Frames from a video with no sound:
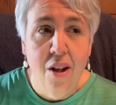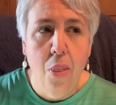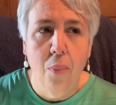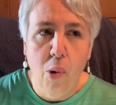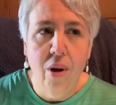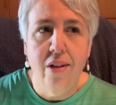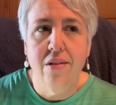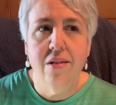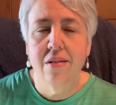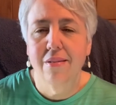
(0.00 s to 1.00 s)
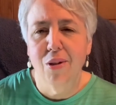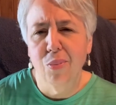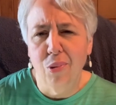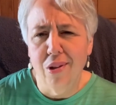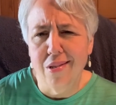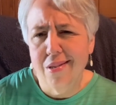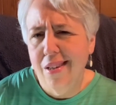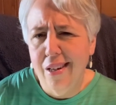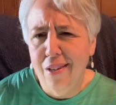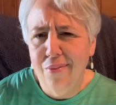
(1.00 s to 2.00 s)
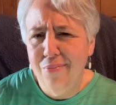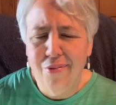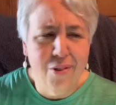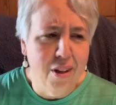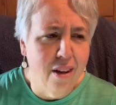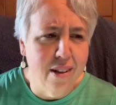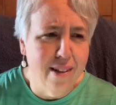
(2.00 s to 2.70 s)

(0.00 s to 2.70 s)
The boys, they're boys, you know, they're young.